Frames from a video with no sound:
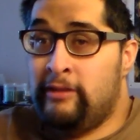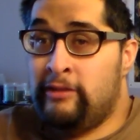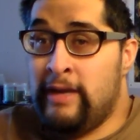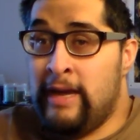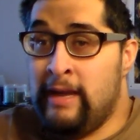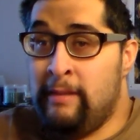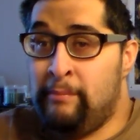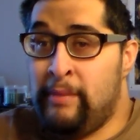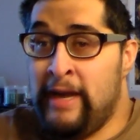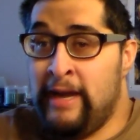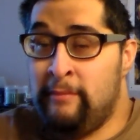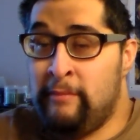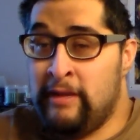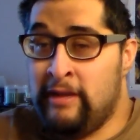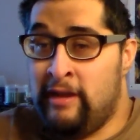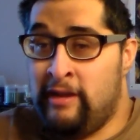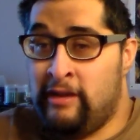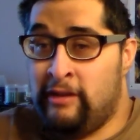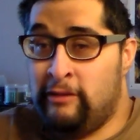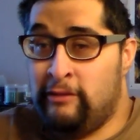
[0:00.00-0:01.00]
Trying to bite him
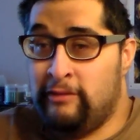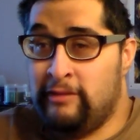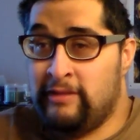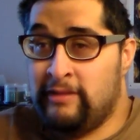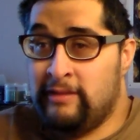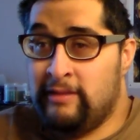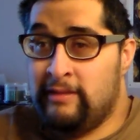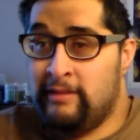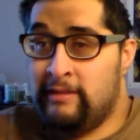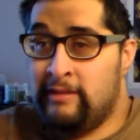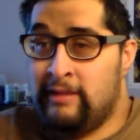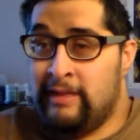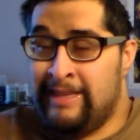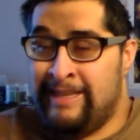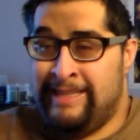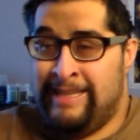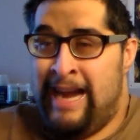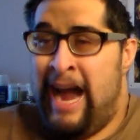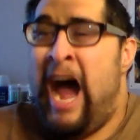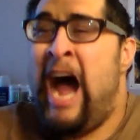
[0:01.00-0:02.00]
on the nose.
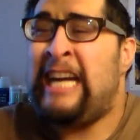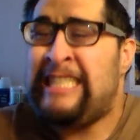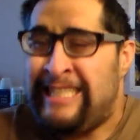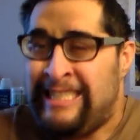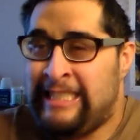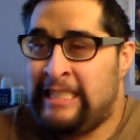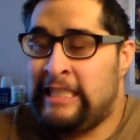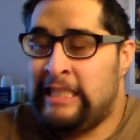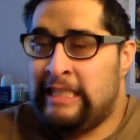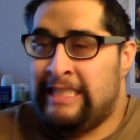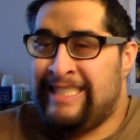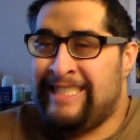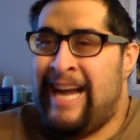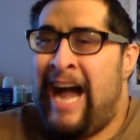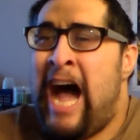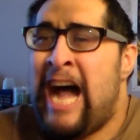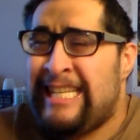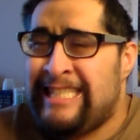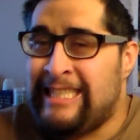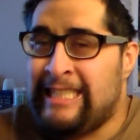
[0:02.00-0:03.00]
Ah, ah.
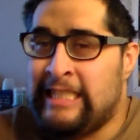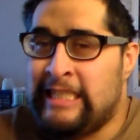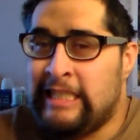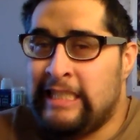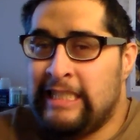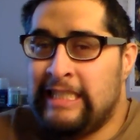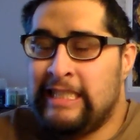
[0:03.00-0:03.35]
Han!